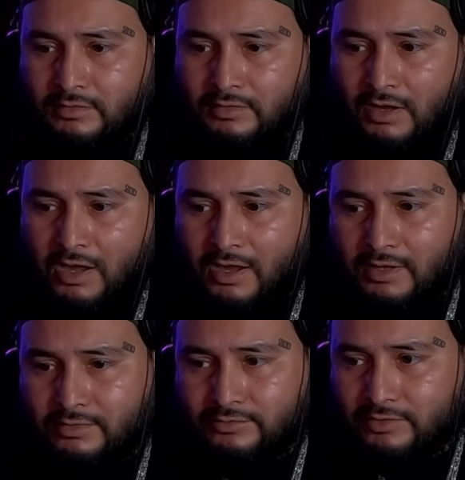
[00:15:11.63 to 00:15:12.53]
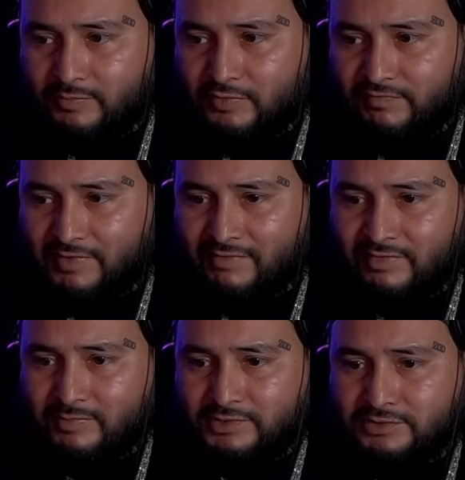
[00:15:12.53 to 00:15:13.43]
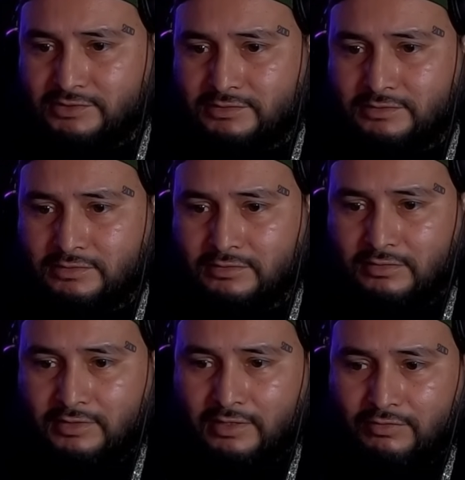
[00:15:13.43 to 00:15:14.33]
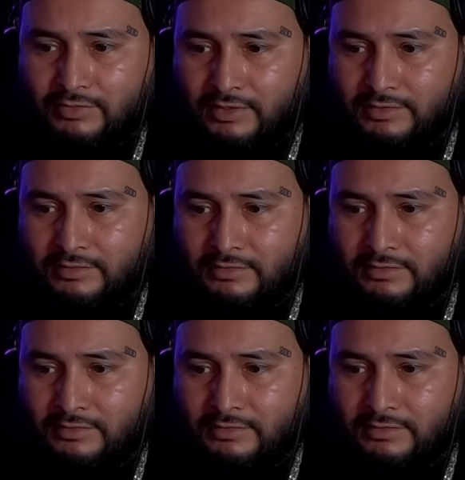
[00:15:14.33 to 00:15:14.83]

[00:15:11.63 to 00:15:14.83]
I can only put 5 images. All right, hold on.